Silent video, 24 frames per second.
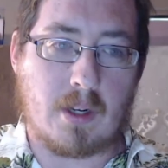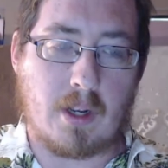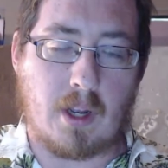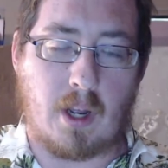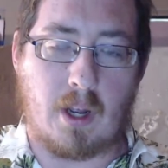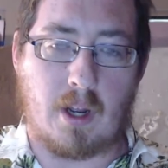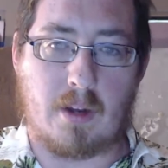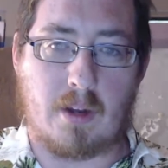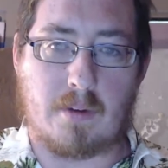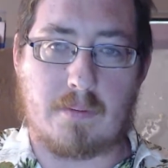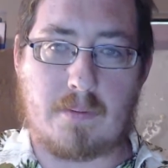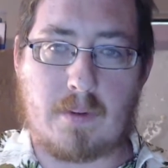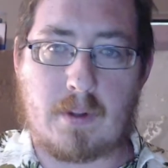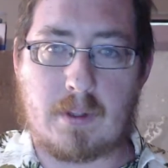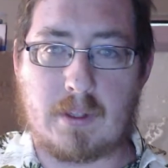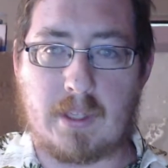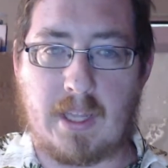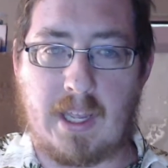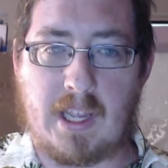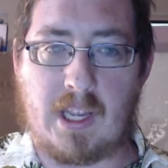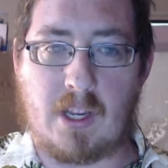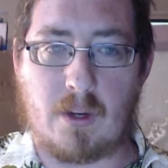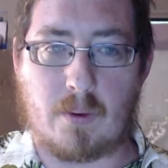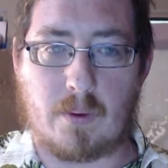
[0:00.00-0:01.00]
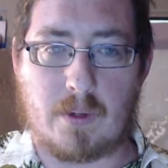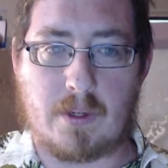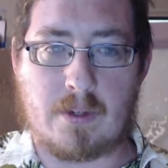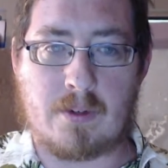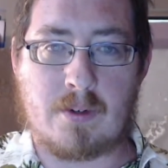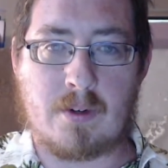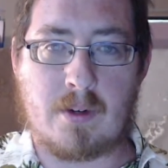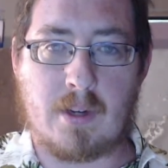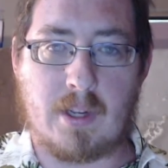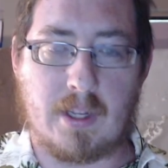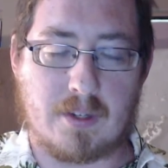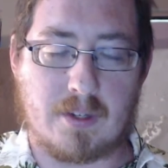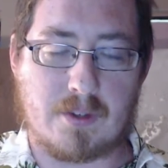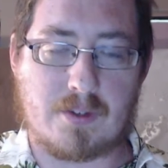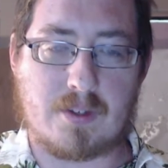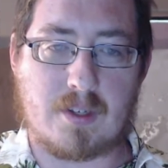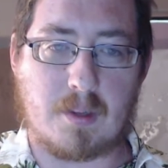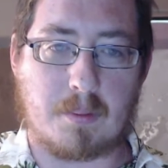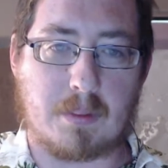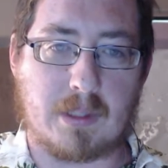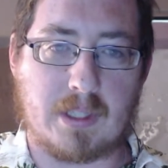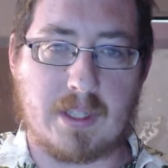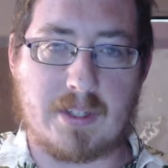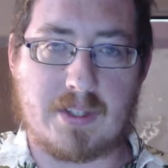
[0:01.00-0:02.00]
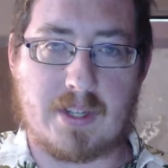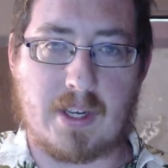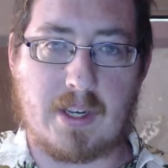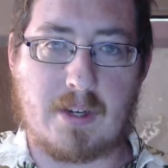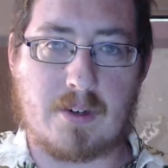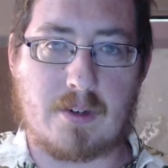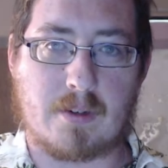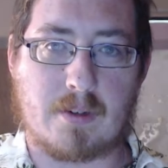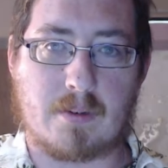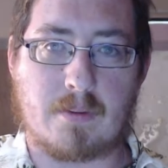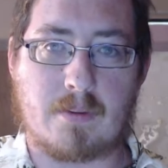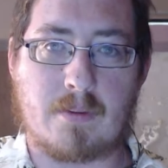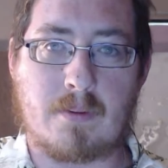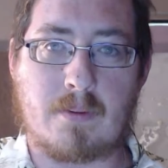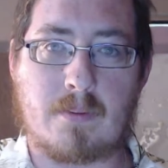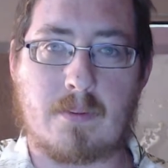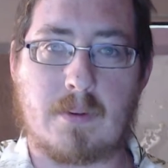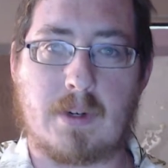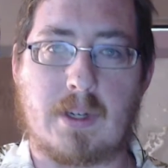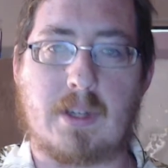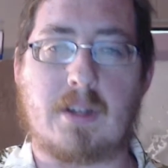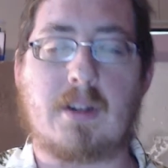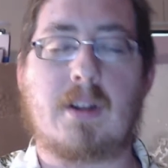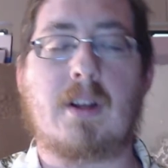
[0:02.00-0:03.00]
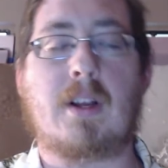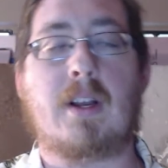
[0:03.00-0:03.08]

of language and civilization, right?